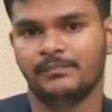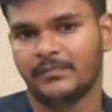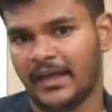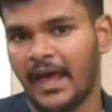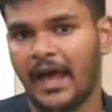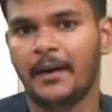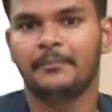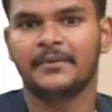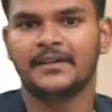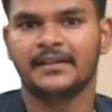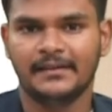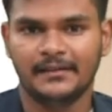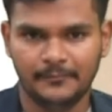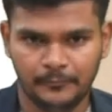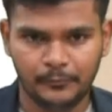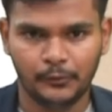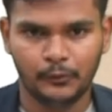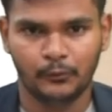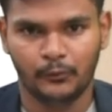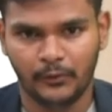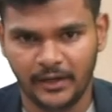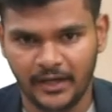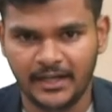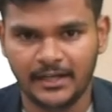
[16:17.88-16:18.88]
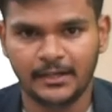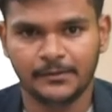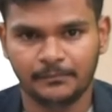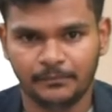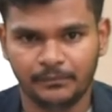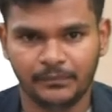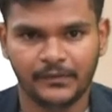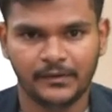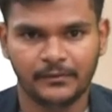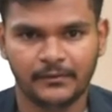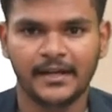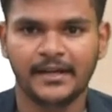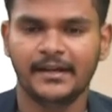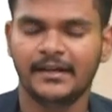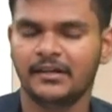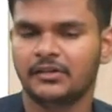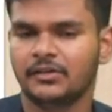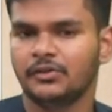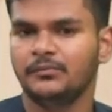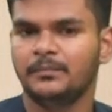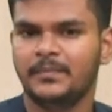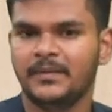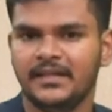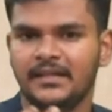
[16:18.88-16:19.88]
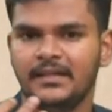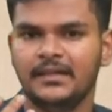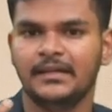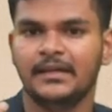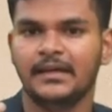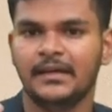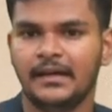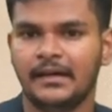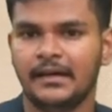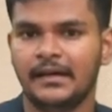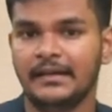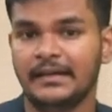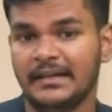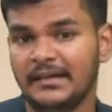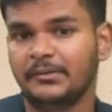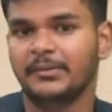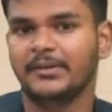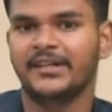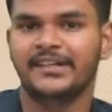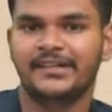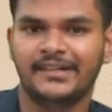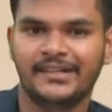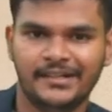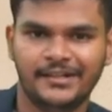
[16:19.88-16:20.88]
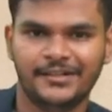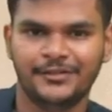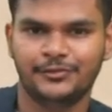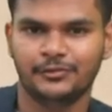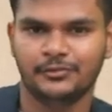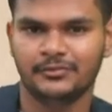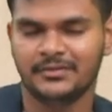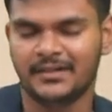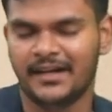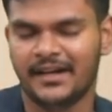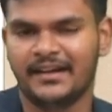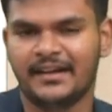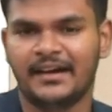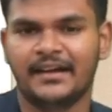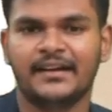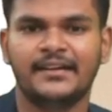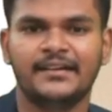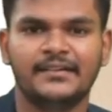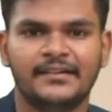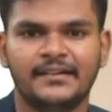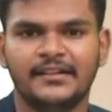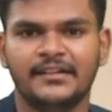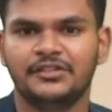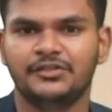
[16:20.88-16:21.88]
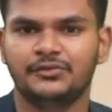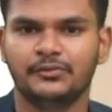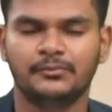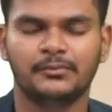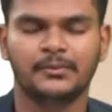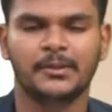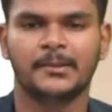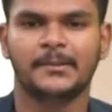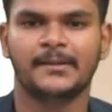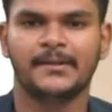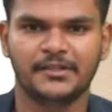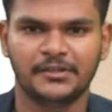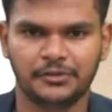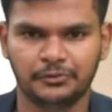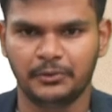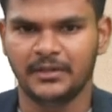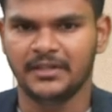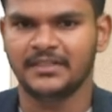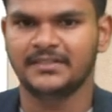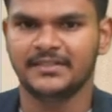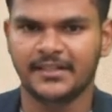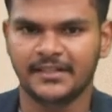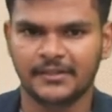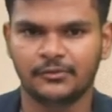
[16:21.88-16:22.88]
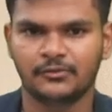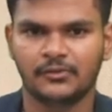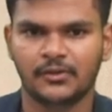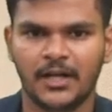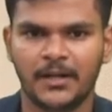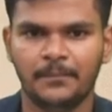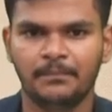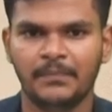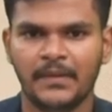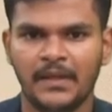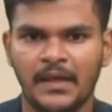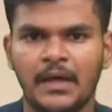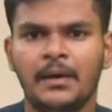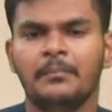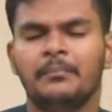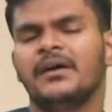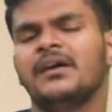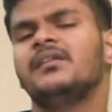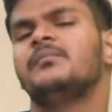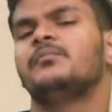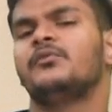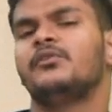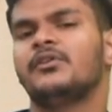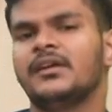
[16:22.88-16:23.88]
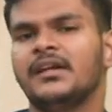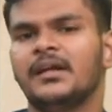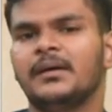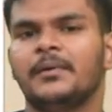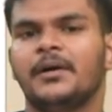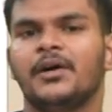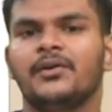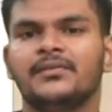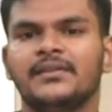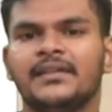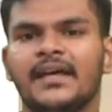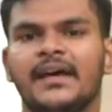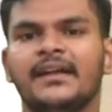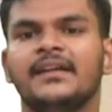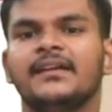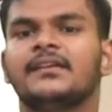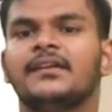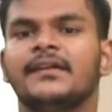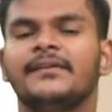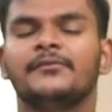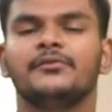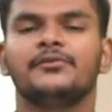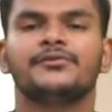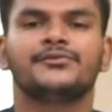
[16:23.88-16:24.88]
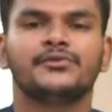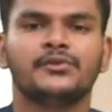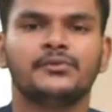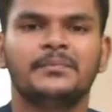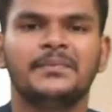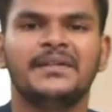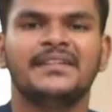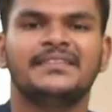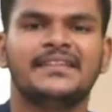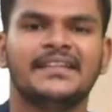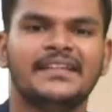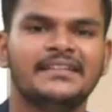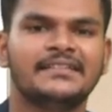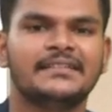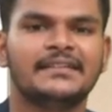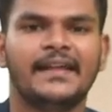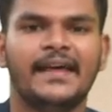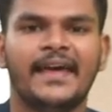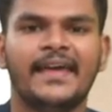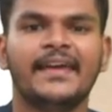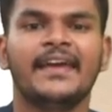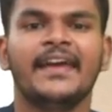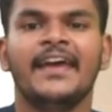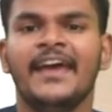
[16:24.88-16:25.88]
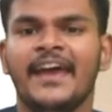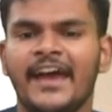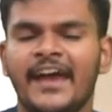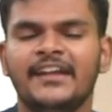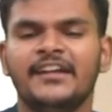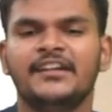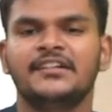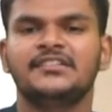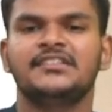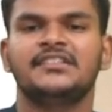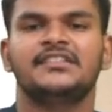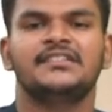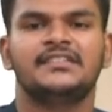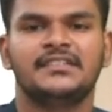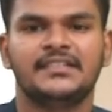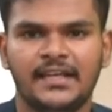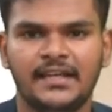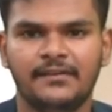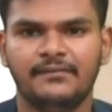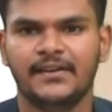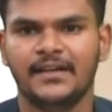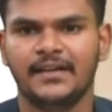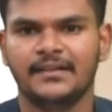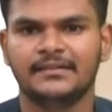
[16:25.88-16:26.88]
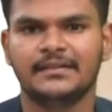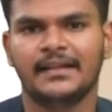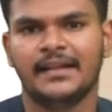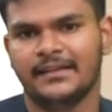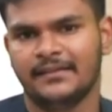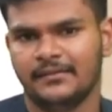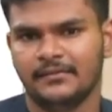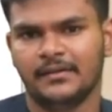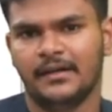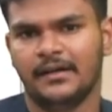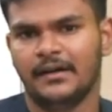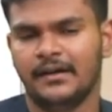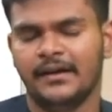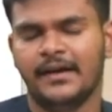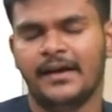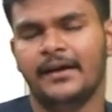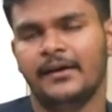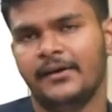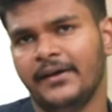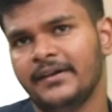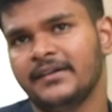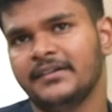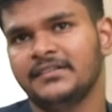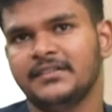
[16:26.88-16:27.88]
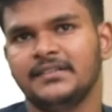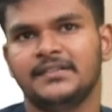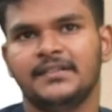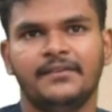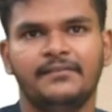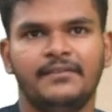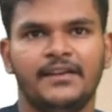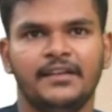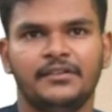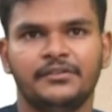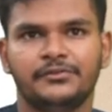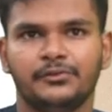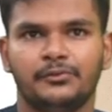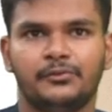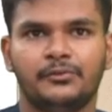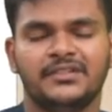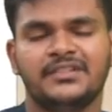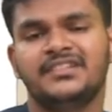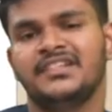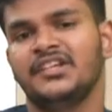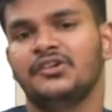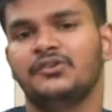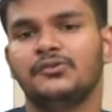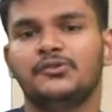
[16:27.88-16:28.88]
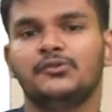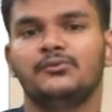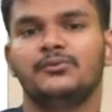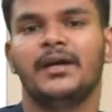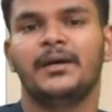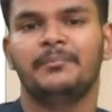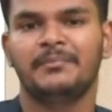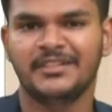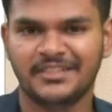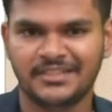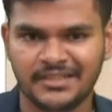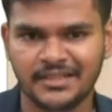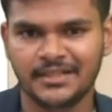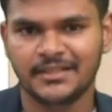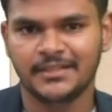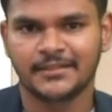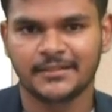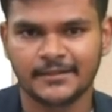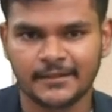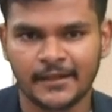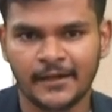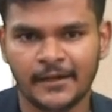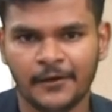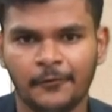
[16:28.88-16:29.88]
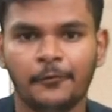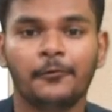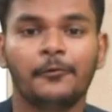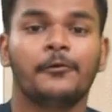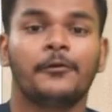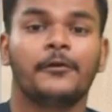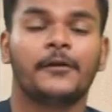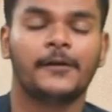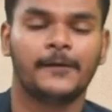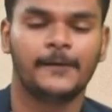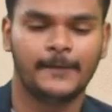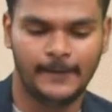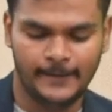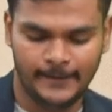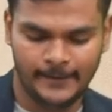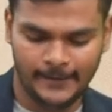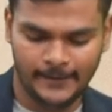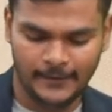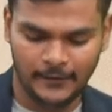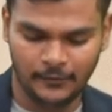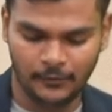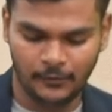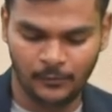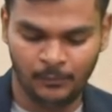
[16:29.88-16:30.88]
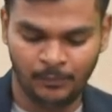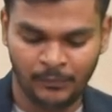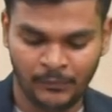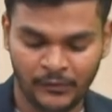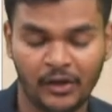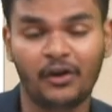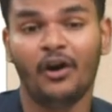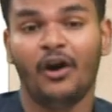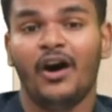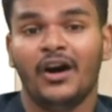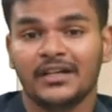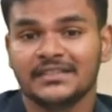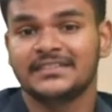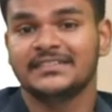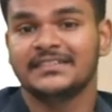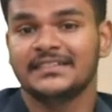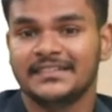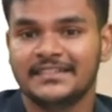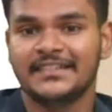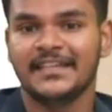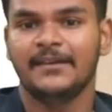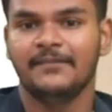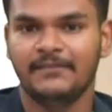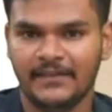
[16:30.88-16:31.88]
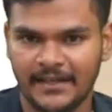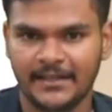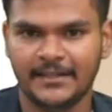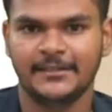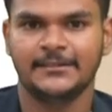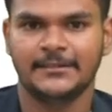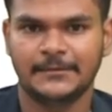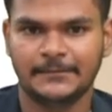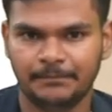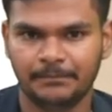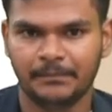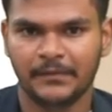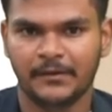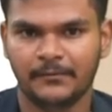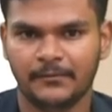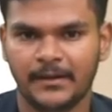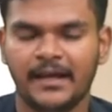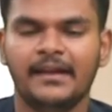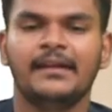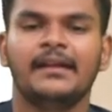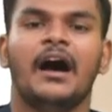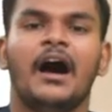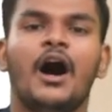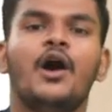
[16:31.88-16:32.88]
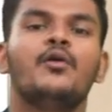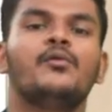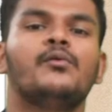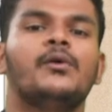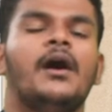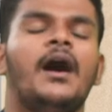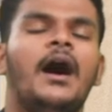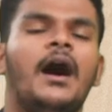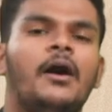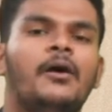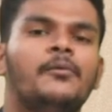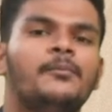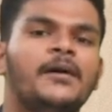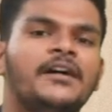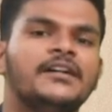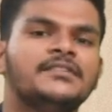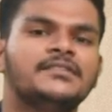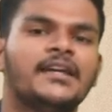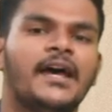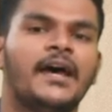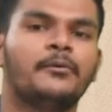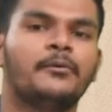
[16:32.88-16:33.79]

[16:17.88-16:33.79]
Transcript: capital employed, right? It could be liquidity ratios, like current ratio, quick ratio, etc. But more than about that, it can also be things like energy savings, or CO2 emissions, or cost savings, right? How much